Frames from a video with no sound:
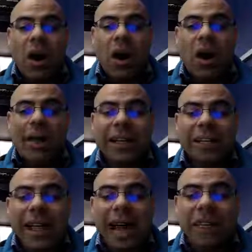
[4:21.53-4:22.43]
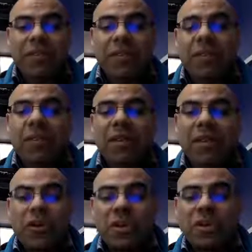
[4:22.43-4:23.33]
I need to have 3
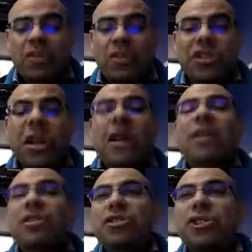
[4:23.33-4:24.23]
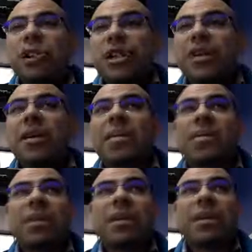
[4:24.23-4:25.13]
notes, which are G,
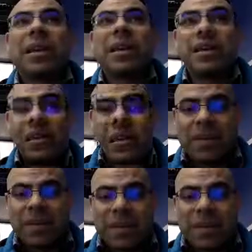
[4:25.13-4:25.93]
B, and D.